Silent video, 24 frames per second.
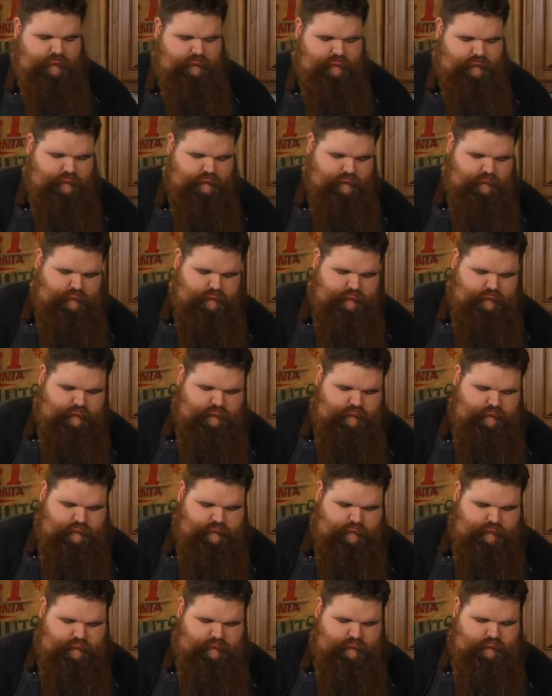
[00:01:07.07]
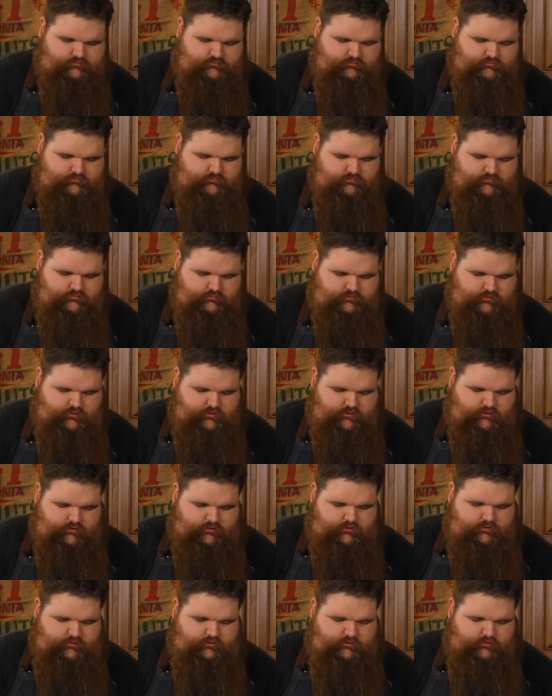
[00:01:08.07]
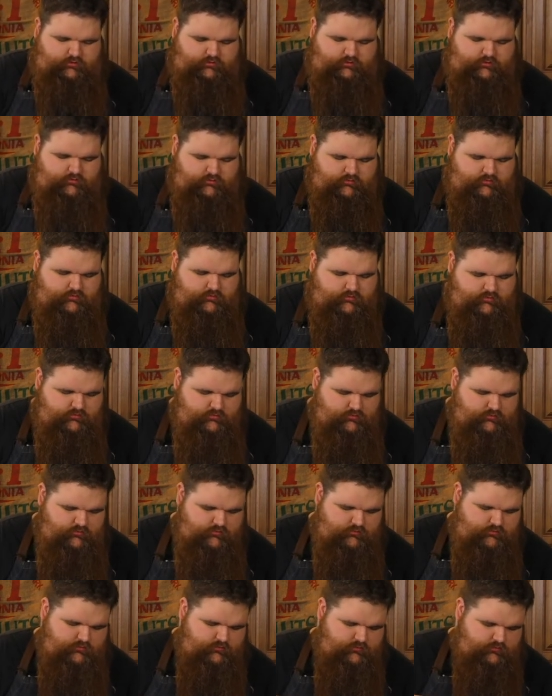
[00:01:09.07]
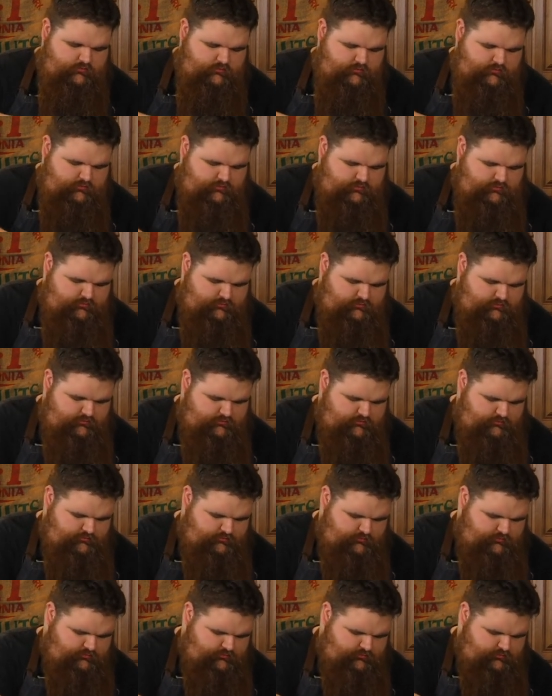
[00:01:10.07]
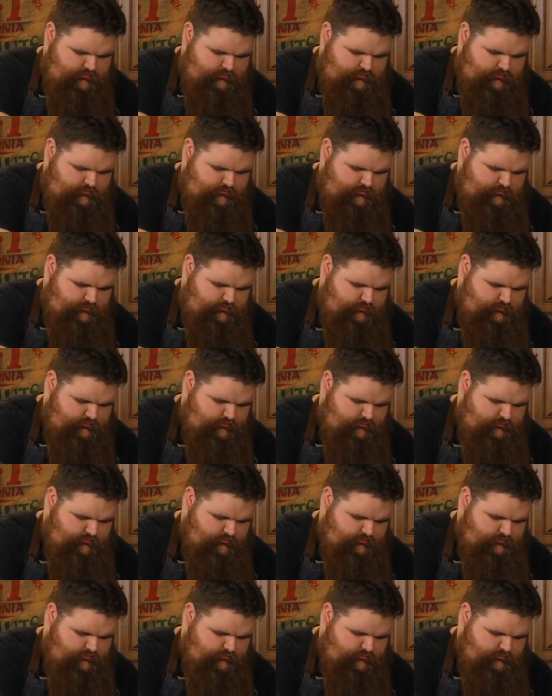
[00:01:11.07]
No one is speaking in this clip.